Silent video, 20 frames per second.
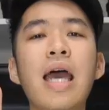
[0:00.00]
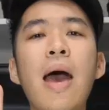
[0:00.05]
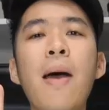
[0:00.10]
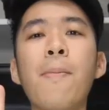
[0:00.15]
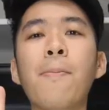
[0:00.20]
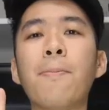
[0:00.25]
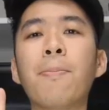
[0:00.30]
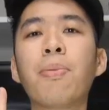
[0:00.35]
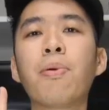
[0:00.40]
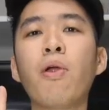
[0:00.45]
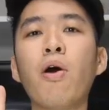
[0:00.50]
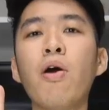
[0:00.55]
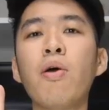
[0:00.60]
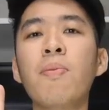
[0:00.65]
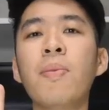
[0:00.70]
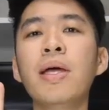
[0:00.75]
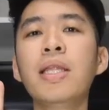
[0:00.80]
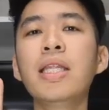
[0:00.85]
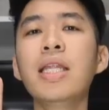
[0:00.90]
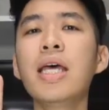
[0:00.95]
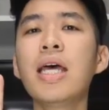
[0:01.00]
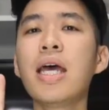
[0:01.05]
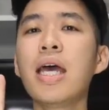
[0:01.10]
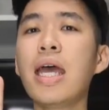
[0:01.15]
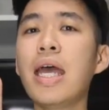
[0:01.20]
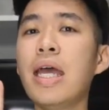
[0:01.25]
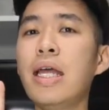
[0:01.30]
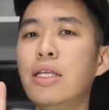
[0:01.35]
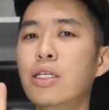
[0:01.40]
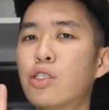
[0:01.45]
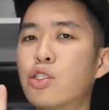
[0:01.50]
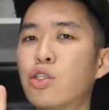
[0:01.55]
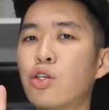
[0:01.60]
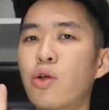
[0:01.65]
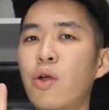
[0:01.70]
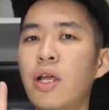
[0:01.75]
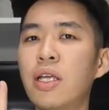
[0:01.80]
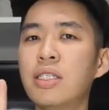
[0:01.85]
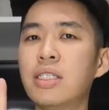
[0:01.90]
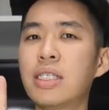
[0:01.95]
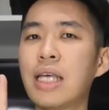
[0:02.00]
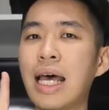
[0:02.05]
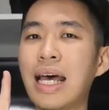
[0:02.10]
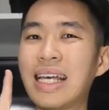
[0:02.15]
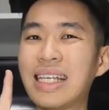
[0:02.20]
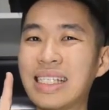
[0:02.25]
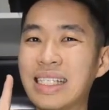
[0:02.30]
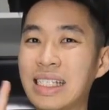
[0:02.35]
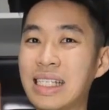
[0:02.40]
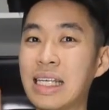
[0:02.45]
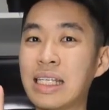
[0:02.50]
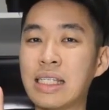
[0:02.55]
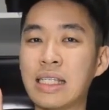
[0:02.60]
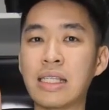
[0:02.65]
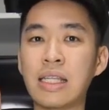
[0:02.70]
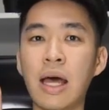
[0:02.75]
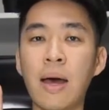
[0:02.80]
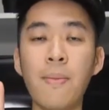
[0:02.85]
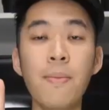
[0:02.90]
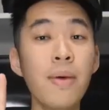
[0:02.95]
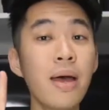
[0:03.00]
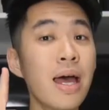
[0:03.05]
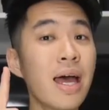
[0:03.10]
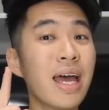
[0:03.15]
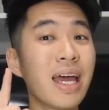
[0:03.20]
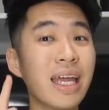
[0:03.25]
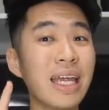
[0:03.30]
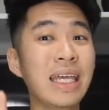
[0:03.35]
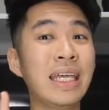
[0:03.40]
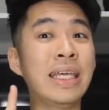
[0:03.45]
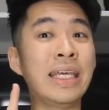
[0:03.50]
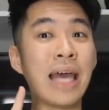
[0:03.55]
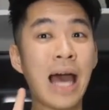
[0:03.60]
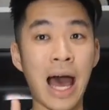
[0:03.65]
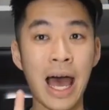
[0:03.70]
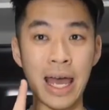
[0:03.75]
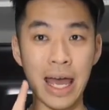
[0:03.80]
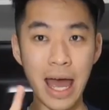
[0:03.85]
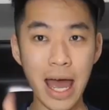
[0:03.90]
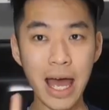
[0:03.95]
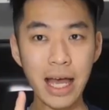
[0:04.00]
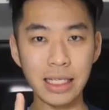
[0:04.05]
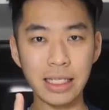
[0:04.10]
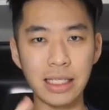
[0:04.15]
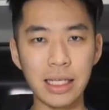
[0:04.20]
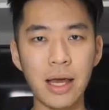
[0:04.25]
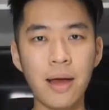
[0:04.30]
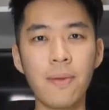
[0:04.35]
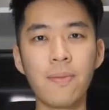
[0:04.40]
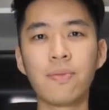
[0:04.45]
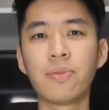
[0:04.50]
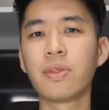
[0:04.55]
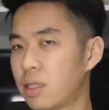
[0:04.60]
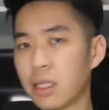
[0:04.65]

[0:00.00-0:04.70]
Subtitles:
the Employment Insurance System, EIS.